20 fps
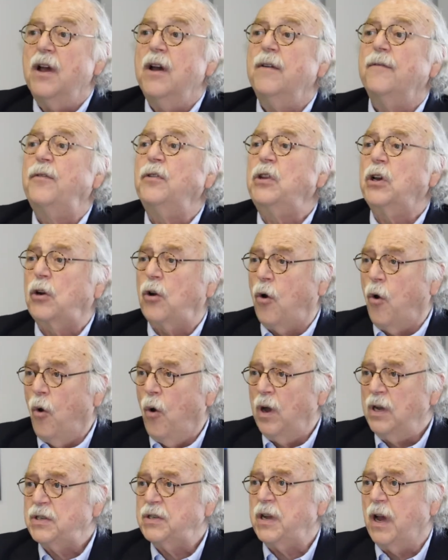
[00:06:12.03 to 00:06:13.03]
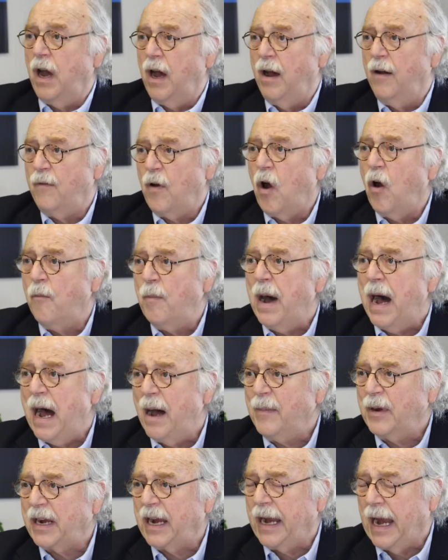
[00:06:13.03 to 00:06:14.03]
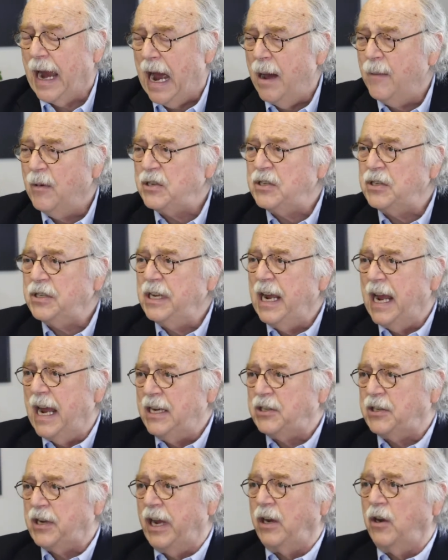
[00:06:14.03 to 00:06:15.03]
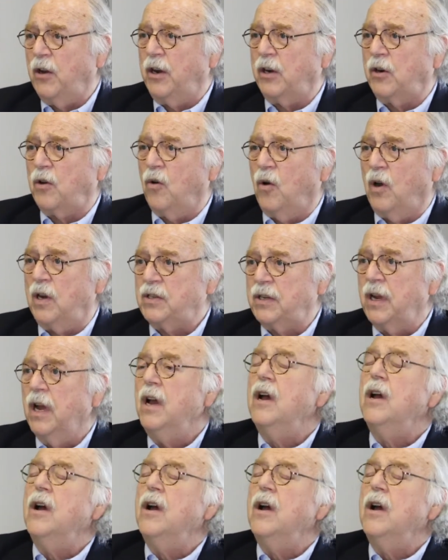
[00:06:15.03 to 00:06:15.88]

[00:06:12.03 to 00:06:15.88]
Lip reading: for the cost of Obamacare. How much is the ACA going to cost?